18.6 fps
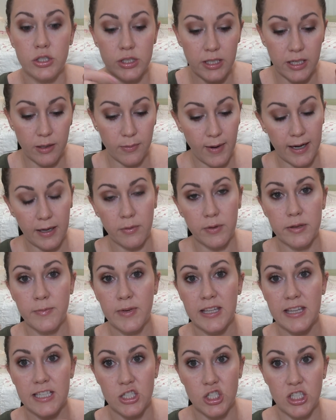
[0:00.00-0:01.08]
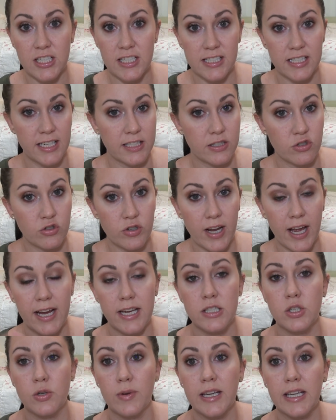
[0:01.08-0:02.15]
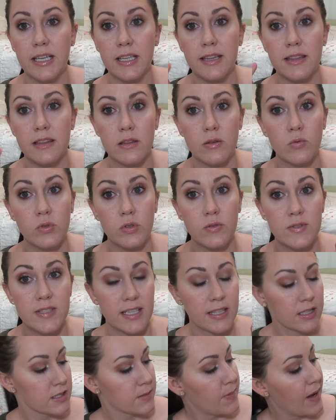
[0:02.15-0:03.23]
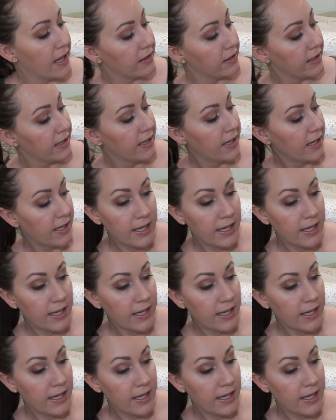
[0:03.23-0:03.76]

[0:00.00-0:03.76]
Get Ready With Me that she did yesterday using this palette.